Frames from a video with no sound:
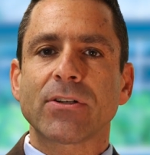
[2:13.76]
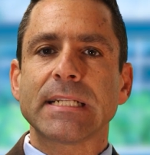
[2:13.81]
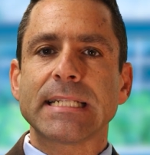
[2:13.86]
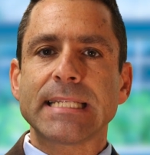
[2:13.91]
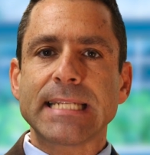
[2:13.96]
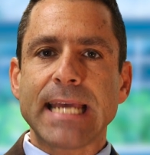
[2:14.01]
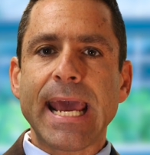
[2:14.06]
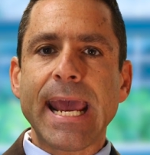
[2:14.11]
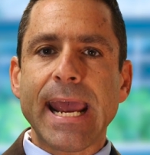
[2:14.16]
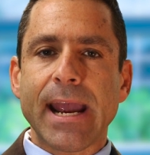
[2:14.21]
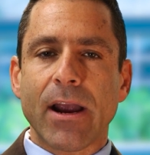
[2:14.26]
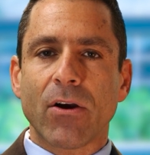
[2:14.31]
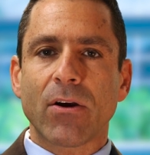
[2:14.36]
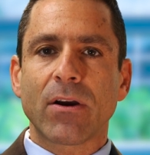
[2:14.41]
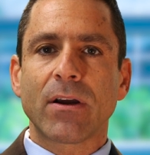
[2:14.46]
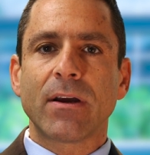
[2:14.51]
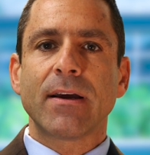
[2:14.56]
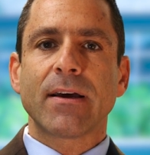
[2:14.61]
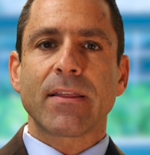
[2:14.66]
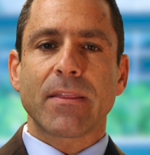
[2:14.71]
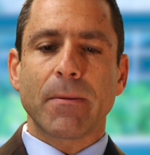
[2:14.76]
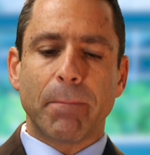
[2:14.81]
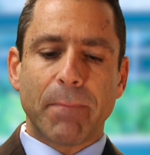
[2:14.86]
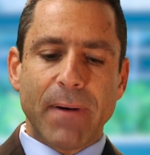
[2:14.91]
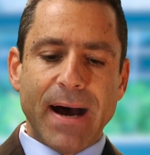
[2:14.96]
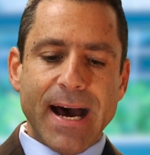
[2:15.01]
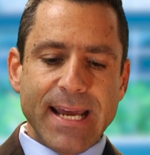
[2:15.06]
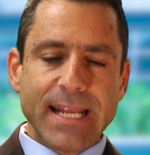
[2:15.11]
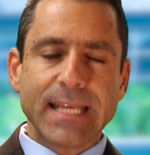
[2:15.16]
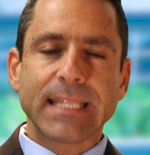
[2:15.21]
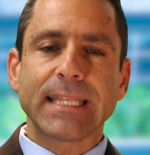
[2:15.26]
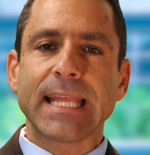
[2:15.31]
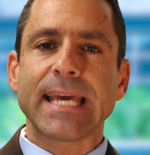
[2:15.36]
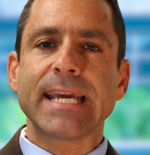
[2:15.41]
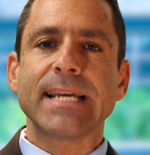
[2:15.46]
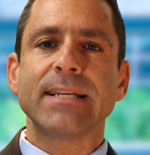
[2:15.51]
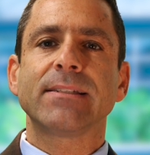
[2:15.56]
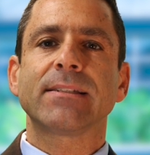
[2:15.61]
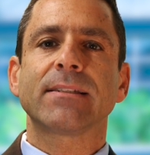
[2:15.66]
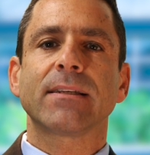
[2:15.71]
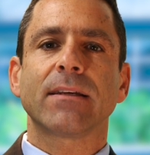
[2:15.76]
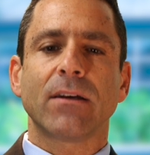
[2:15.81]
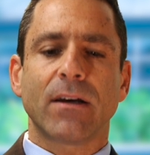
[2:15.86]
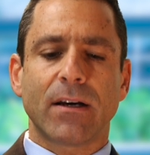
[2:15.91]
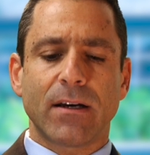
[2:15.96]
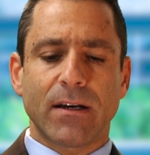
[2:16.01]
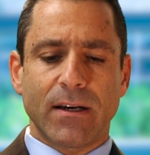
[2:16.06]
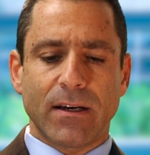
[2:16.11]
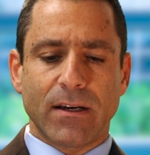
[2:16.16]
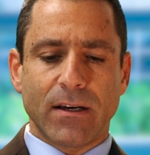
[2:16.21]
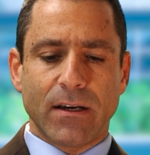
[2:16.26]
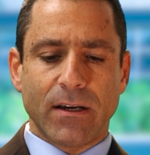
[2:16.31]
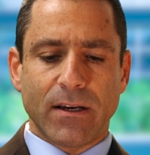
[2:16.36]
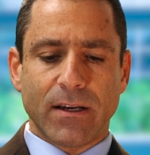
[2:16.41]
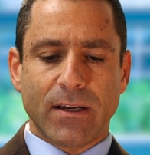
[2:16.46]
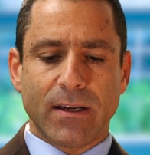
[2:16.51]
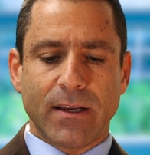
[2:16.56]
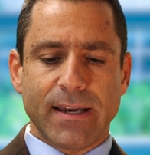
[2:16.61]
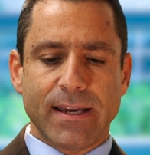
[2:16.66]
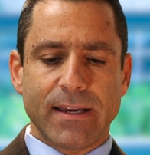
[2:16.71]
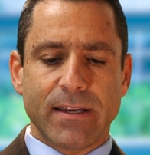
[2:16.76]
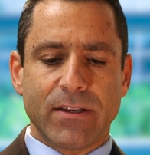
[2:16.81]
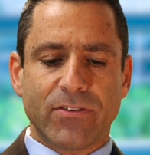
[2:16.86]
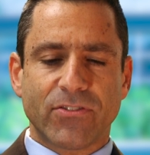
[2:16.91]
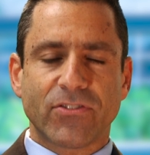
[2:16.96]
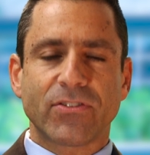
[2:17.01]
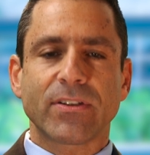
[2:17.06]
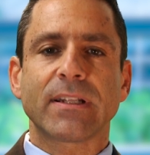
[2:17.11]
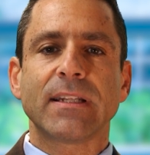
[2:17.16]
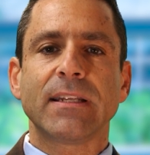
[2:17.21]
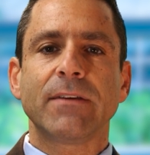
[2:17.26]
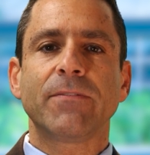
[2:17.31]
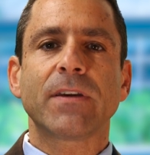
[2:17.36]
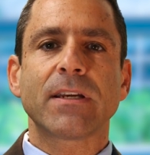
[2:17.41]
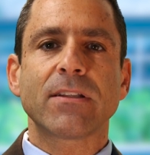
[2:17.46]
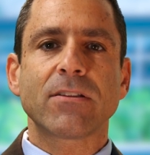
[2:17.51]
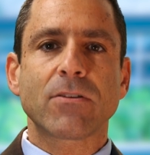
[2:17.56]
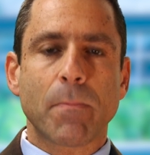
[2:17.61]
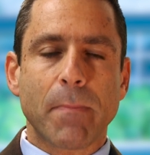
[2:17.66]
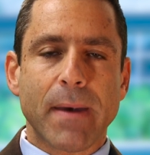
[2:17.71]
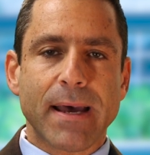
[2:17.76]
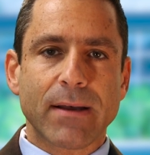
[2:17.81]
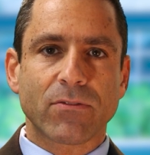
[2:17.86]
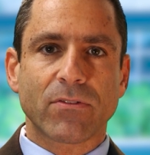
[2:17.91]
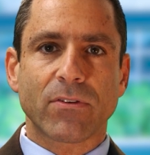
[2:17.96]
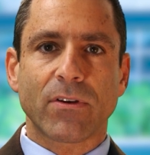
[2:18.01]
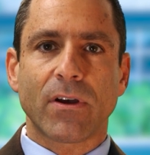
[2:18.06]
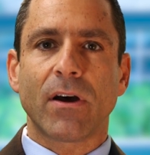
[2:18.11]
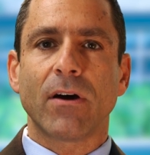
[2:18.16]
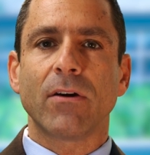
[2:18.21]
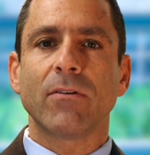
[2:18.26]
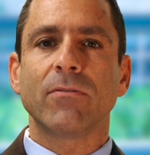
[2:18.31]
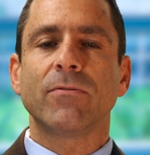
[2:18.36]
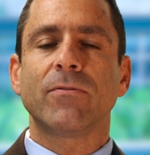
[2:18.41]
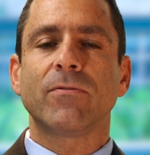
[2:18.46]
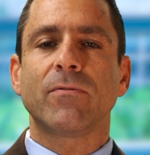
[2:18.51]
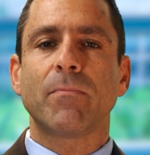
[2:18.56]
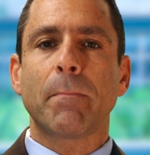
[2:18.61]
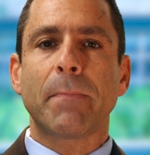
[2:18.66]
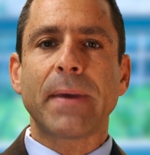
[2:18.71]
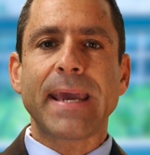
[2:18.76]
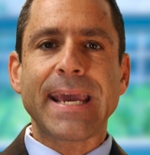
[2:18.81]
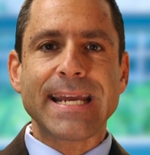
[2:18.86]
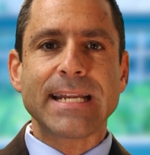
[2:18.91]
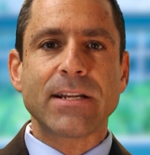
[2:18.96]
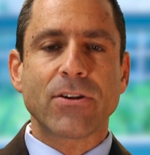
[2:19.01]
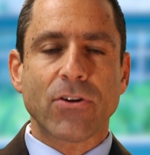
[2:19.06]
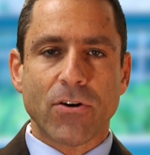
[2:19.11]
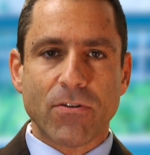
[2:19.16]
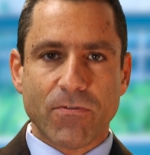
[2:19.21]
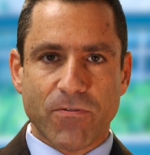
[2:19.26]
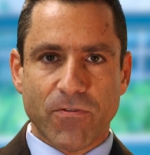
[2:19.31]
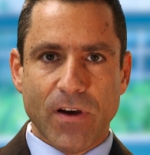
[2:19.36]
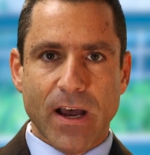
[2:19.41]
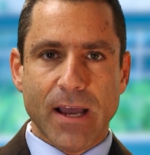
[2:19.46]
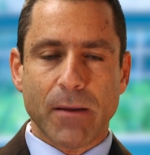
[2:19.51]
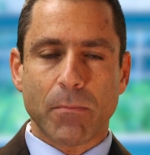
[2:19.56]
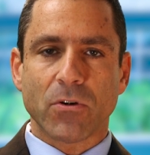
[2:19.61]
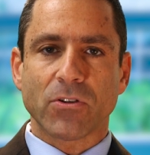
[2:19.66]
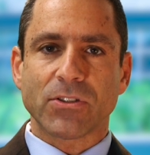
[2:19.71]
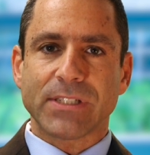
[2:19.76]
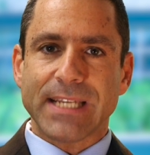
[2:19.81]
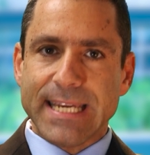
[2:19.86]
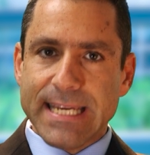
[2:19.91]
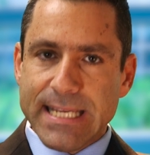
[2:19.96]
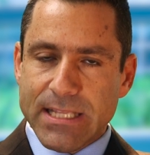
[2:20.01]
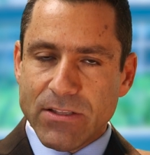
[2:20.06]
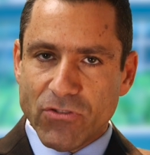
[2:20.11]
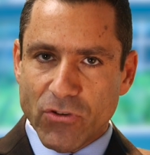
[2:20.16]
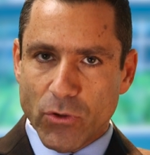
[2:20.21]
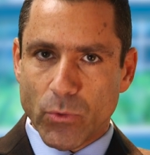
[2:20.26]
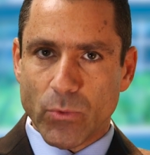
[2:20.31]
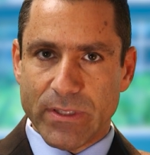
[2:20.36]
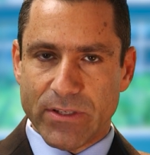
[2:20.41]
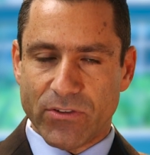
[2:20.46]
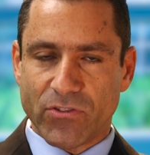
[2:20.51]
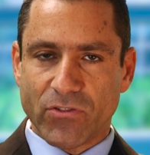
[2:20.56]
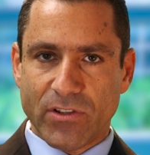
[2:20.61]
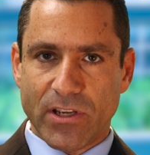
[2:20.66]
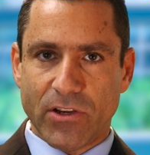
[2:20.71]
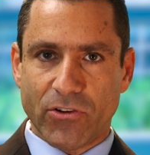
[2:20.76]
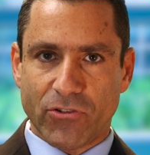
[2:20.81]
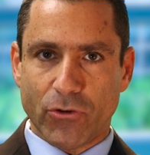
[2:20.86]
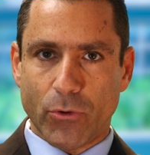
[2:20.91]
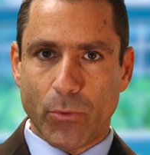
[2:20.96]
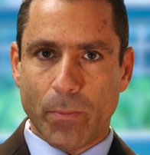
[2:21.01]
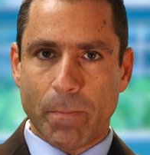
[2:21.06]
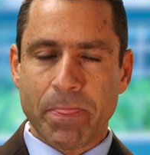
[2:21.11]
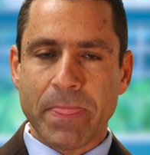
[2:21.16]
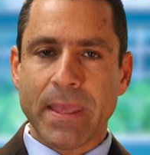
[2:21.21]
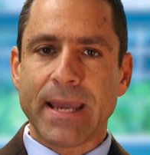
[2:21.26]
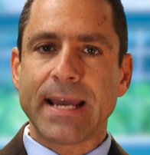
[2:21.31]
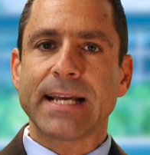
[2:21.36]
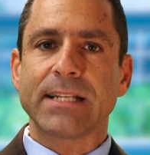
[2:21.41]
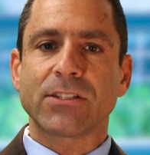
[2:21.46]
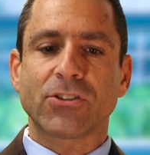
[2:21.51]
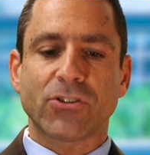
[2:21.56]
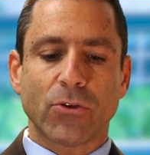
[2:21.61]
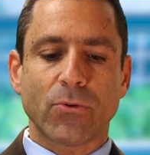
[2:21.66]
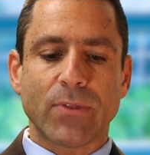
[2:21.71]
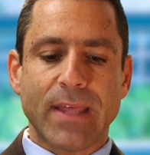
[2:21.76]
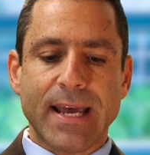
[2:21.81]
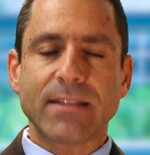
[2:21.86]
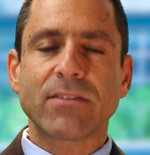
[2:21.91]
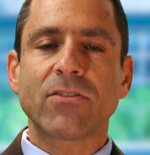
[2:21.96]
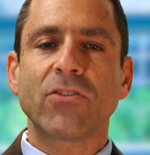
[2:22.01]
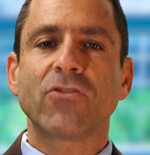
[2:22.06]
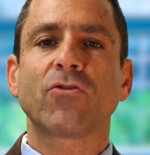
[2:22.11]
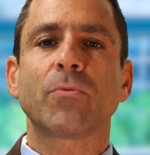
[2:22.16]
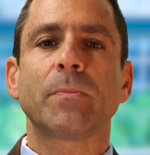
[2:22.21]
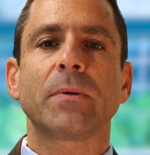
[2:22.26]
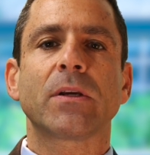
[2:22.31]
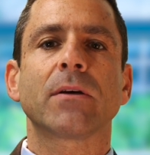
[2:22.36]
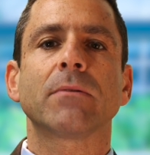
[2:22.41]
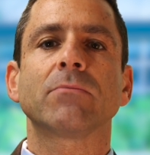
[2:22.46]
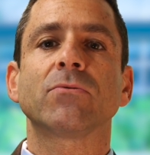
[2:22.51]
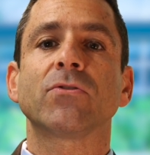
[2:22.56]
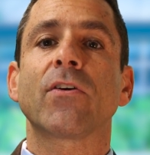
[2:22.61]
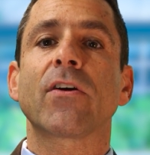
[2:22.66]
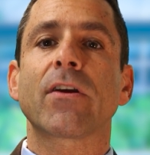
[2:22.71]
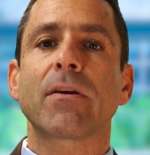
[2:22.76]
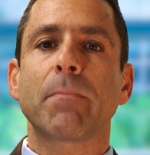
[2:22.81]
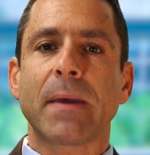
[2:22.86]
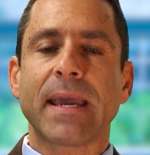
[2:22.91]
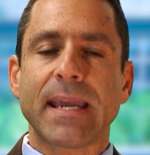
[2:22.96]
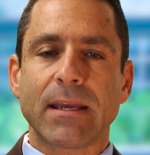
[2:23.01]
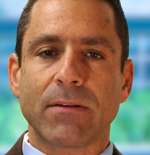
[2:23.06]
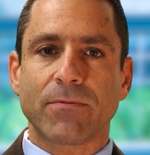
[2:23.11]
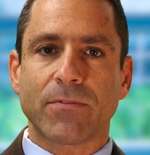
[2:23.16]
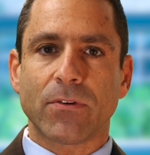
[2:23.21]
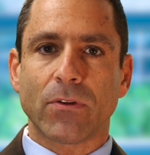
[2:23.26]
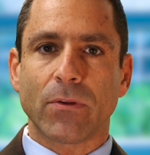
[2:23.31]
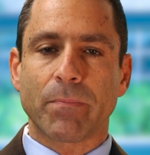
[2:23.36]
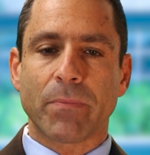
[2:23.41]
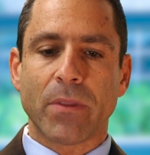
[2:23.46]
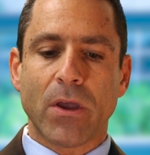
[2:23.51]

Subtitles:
to tear, the body lays a significant amount of pain nerve fibers into this tissue, and so that tissue becomes very painful.